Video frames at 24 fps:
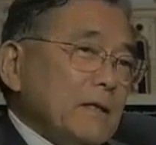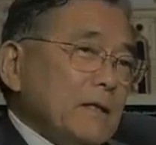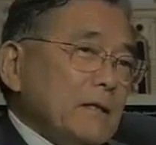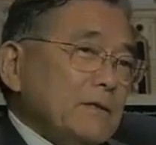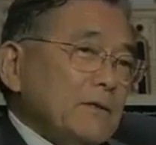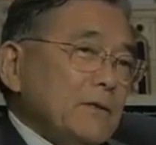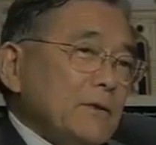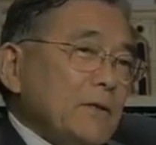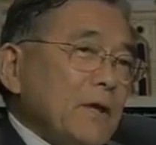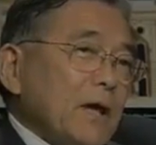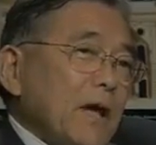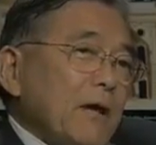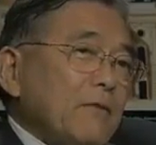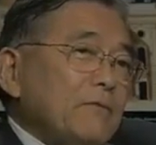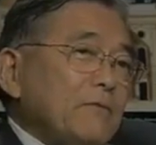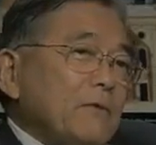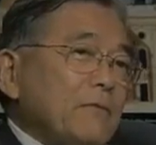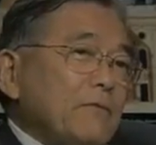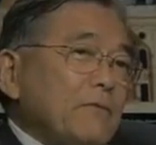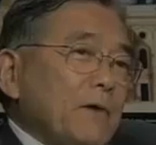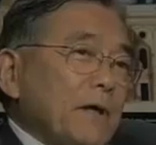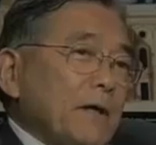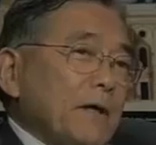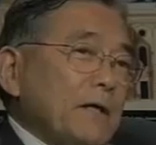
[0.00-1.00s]
So you have
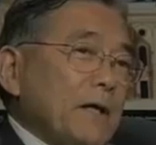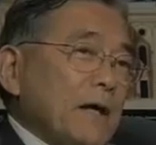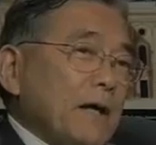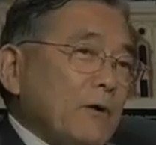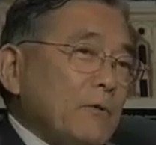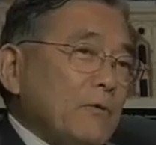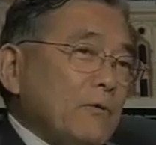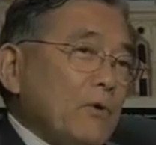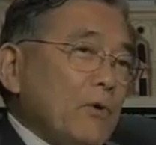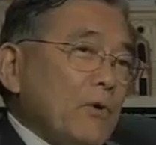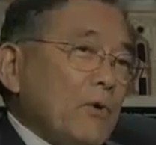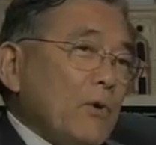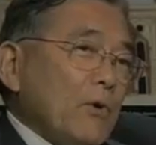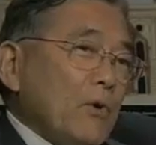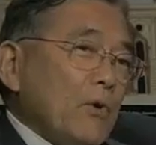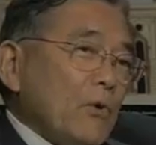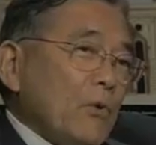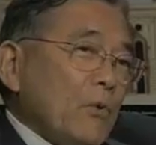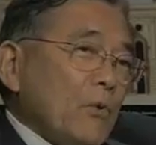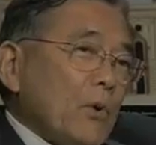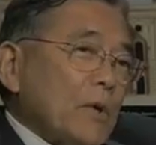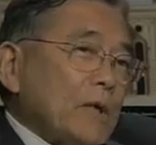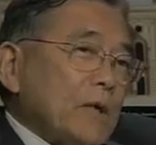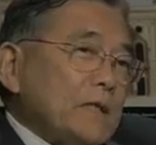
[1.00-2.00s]
to find out
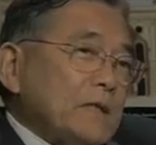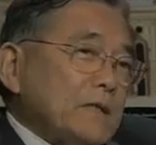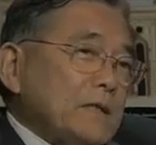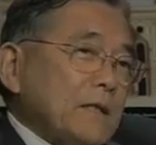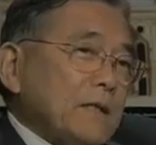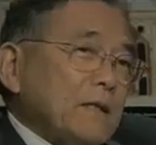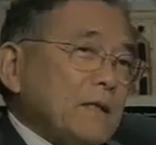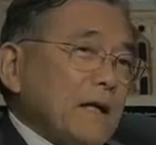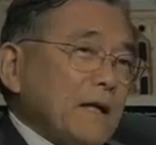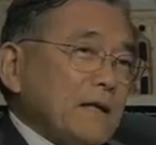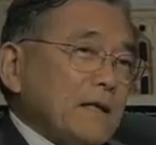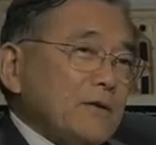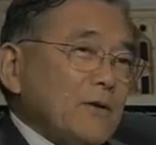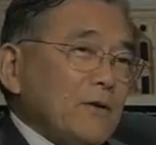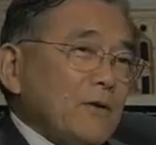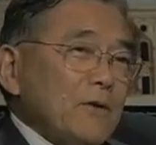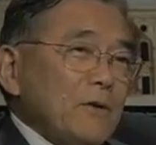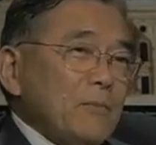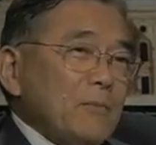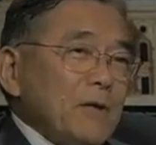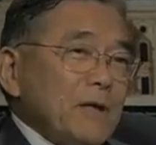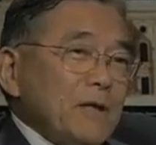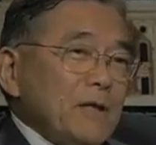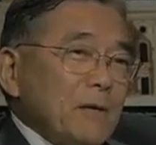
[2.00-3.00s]
what is it that's
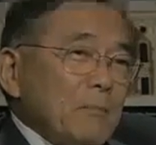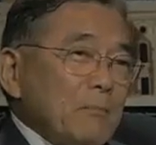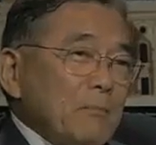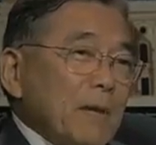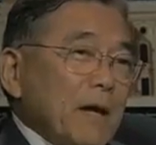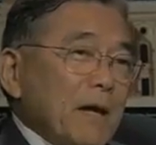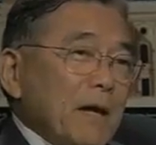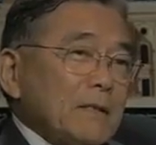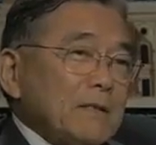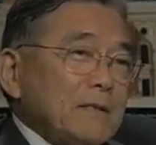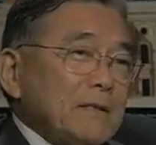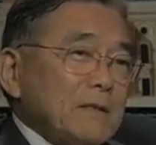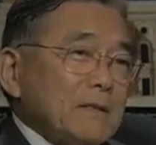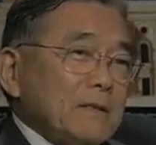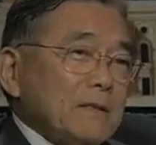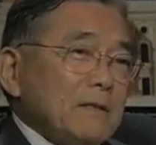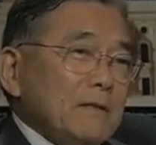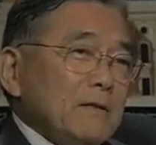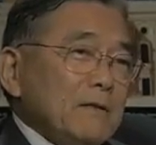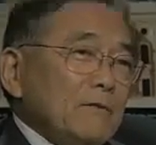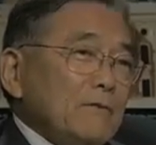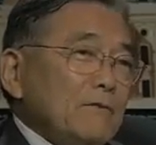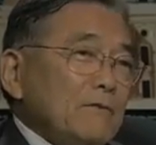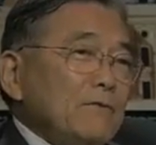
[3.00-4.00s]
going to be the best
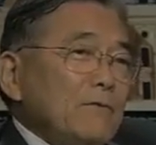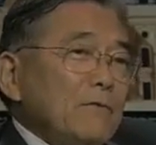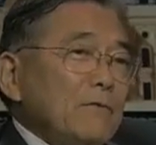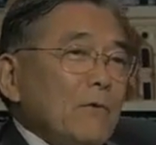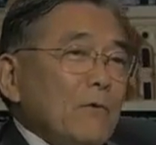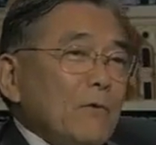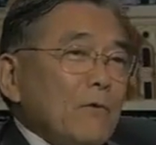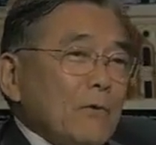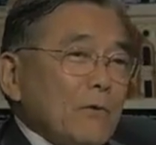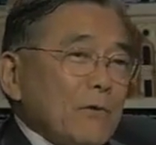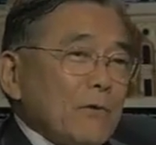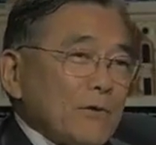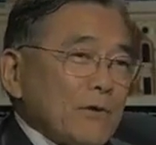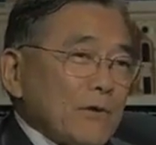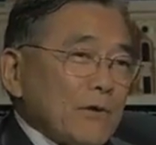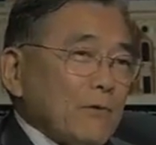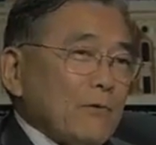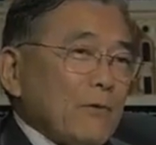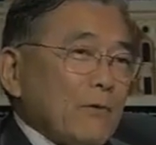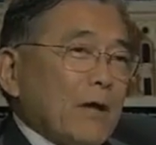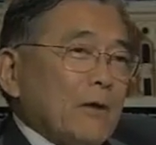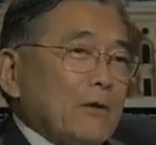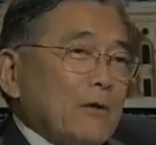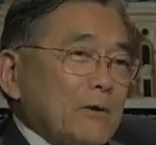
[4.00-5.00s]
for the
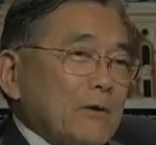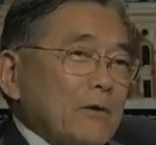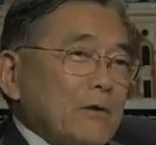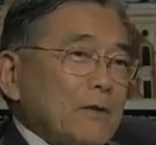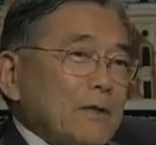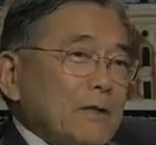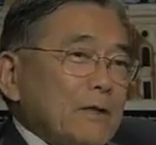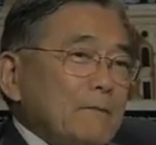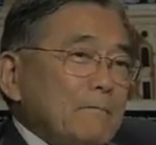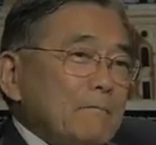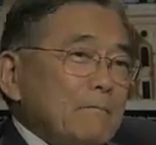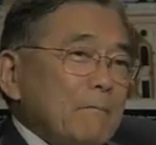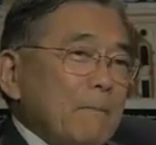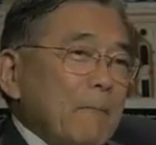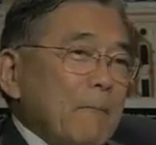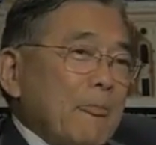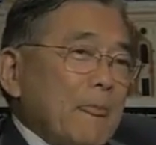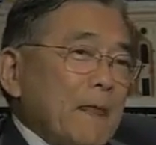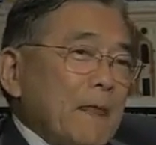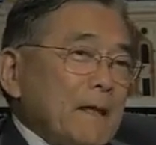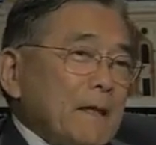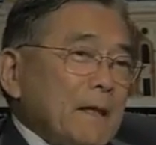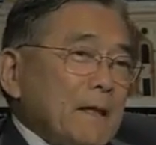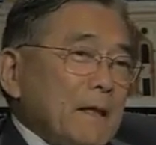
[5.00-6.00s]
greater good.
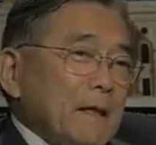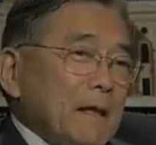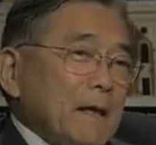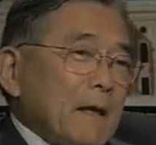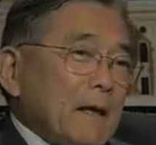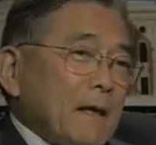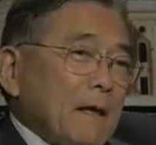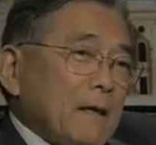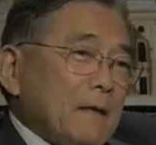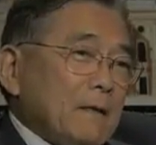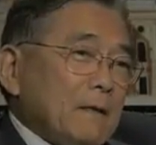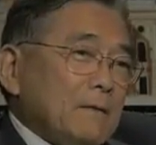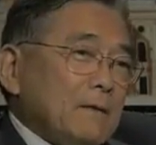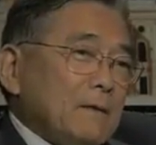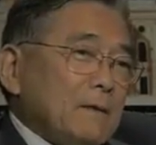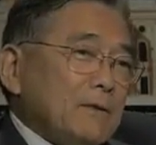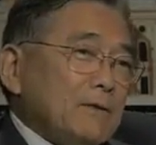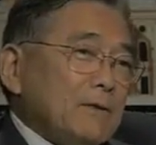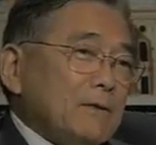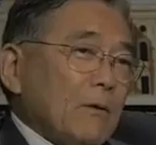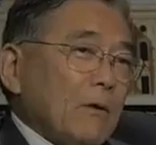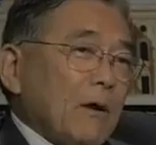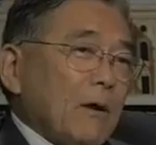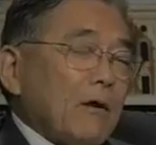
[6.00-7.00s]

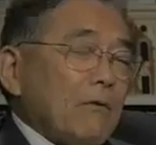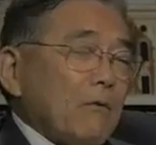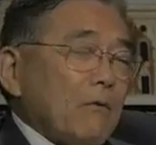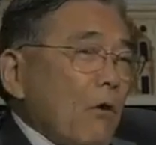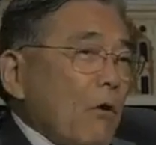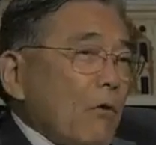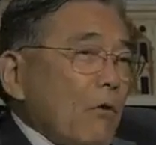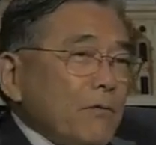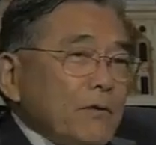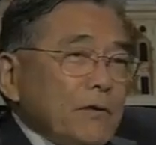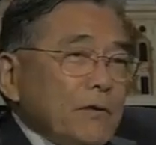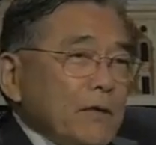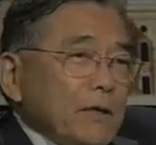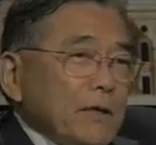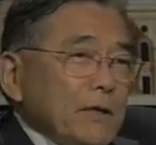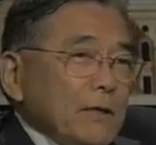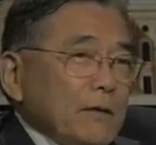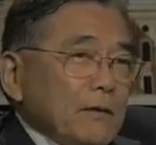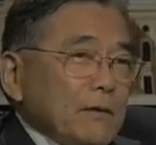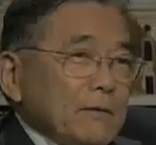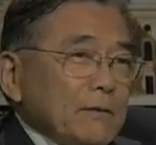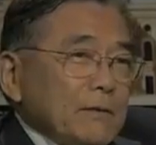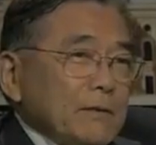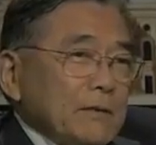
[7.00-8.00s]
And so over the
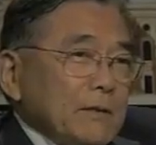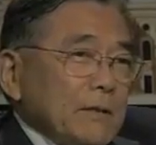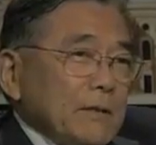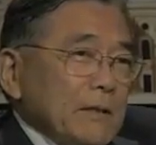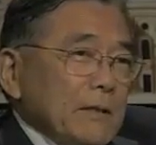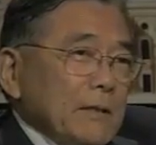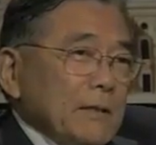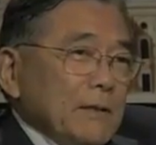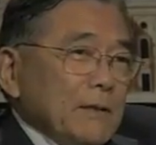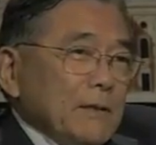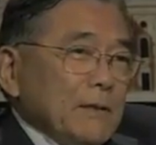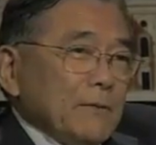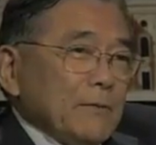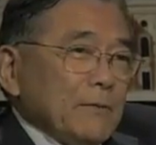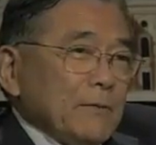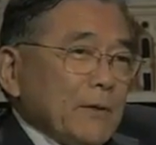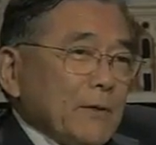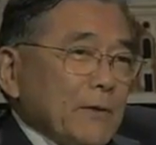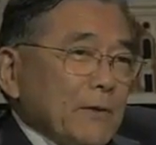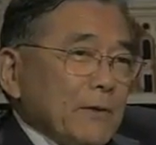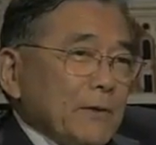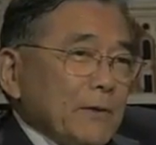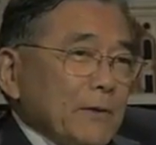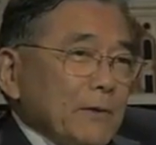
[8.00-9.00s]
years,
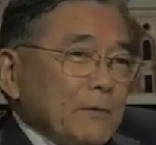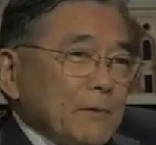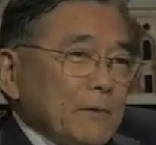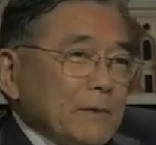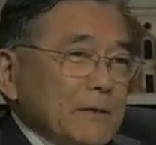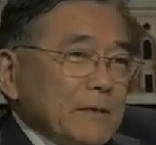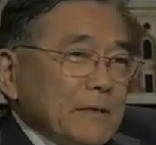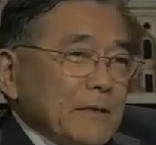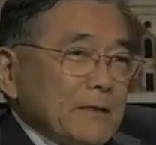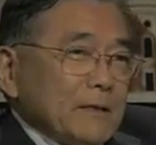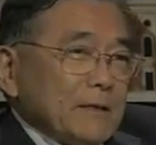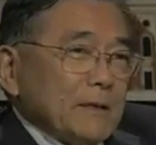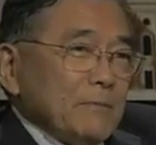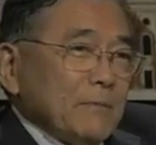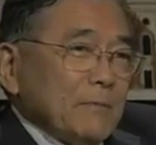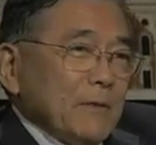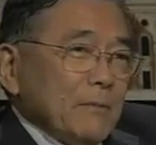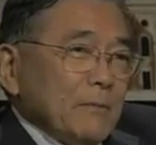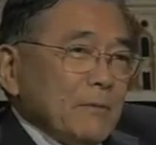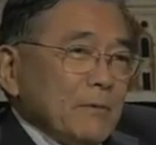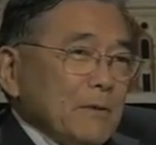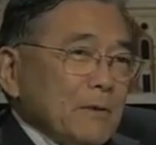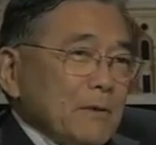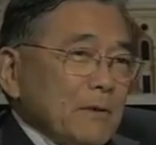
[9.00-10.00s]
whether it was as a
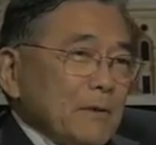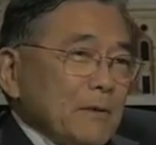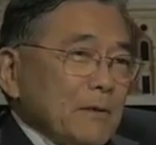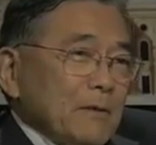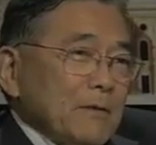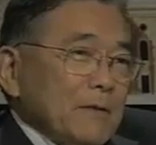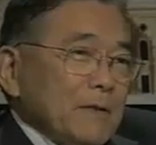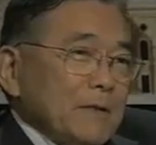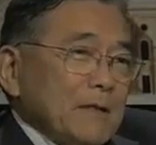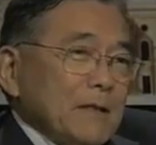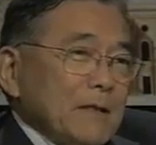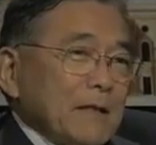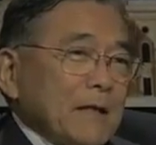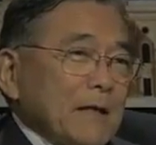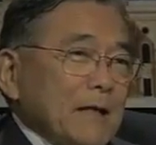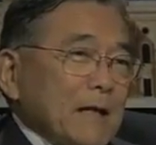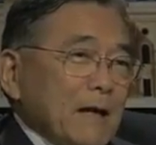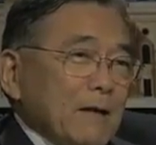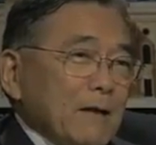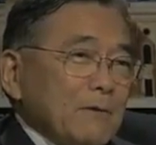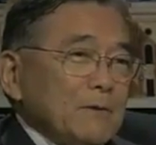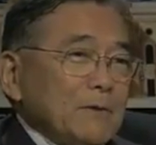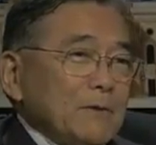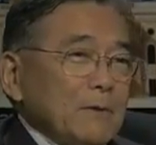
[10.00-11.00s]
member of the city
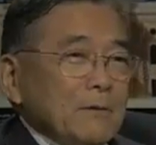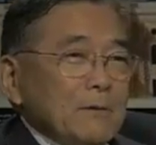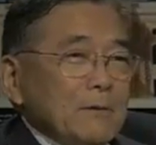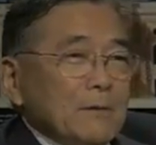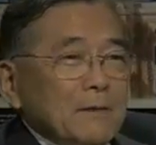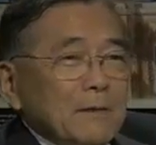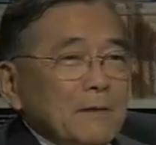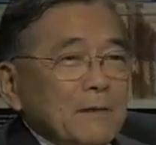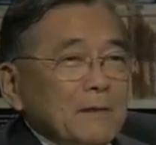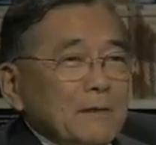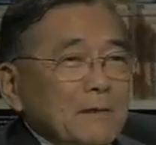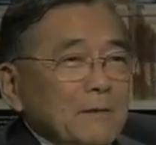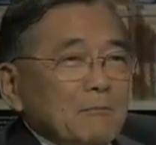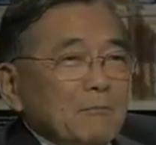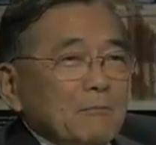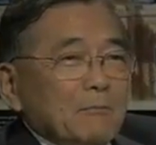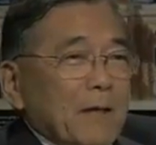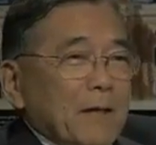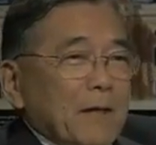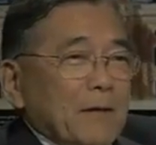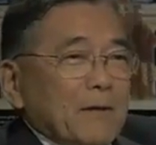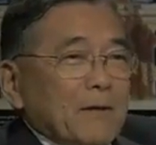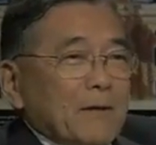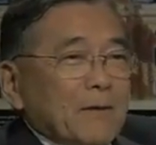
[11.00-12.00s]
council,
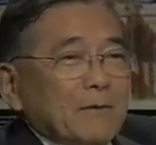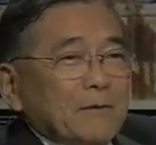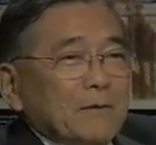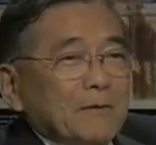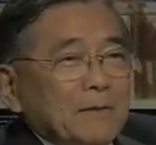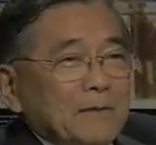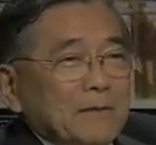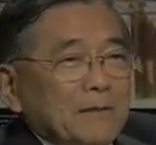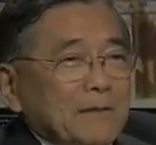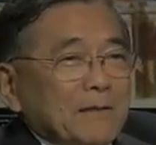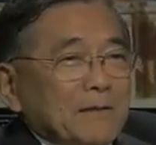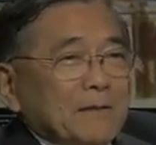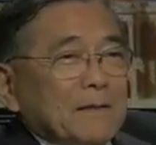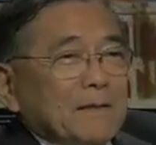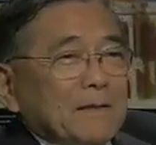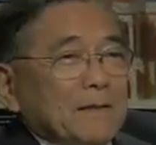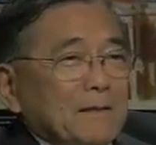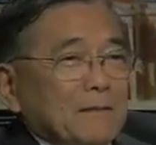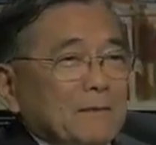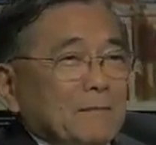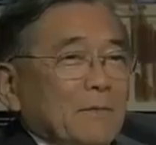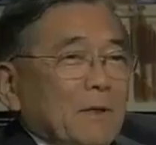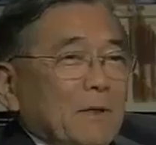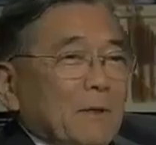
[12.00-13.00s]
mayor,
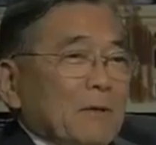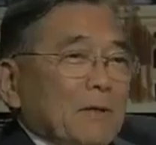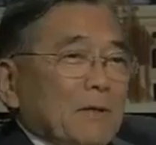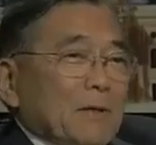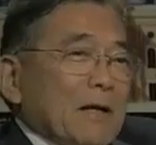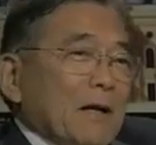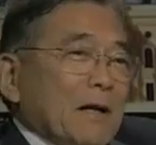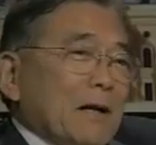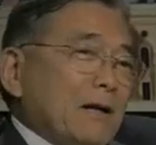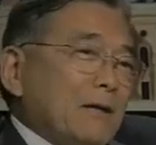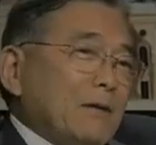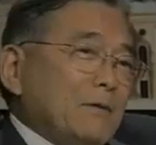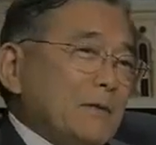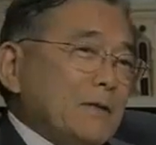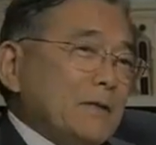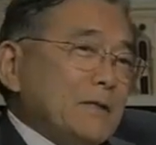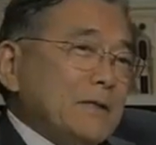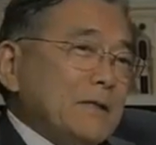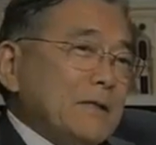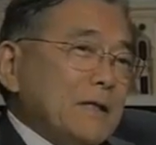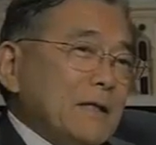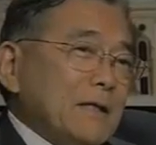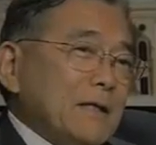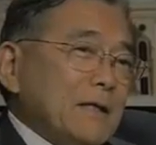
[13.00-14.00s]
a member of
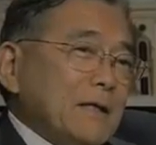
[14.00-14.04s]
Congress,